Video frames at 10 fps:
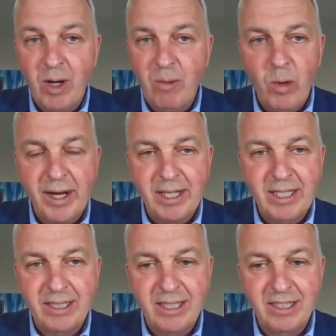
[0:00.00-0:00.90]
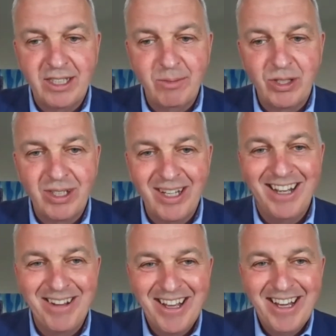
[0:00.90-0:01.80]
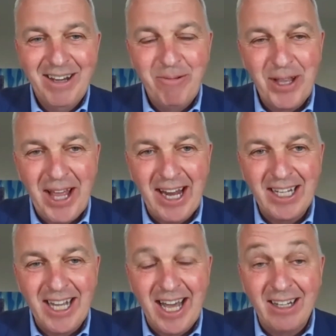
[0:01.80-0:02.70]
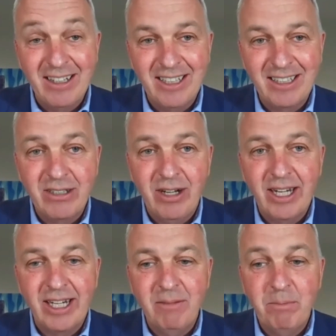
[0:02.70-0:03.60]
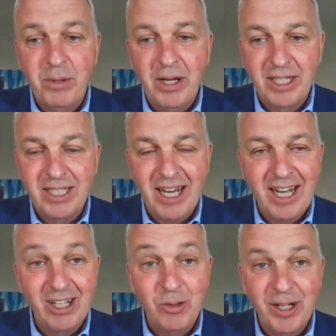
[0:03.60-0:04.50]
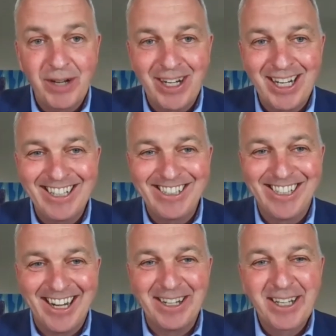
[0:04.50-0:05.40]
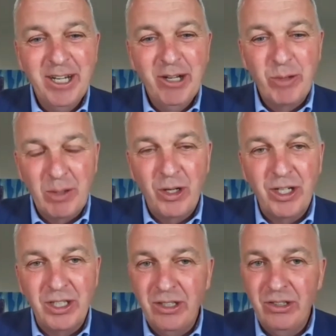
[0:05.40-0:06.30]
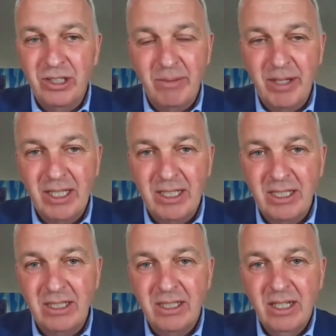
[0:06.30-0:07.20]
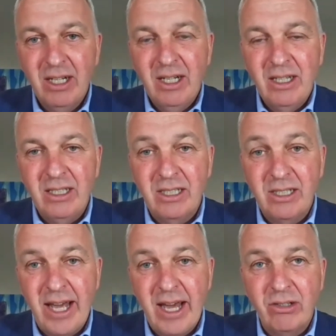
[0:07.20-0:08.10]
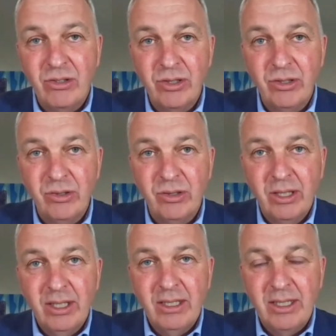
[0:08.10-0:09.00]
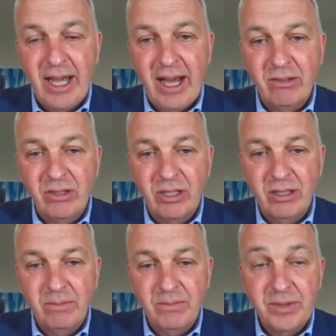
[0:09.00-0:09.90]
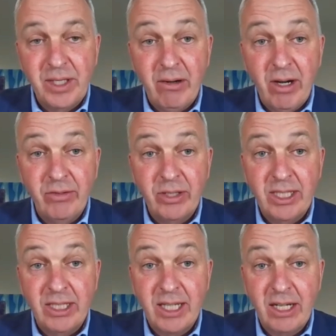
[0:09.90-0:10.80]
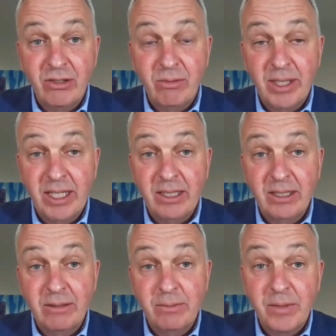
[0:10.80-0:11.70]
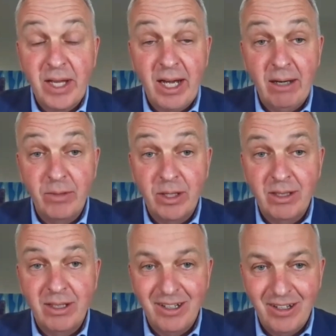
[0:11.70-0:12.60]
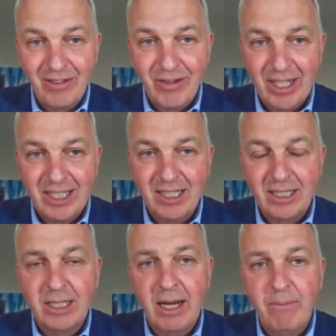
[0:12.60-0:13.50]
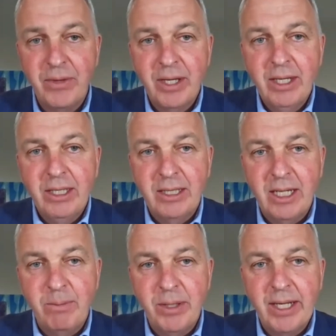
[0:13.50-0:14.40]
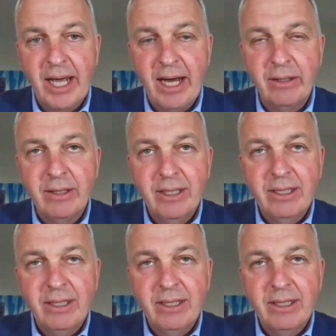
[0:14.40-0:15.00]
one of these systems, without a doubt, the tiger by the tail, or whatever cliche we want to use. I mean, this is now drilled down to over 600 meters, with a lot of assays to come deeper down.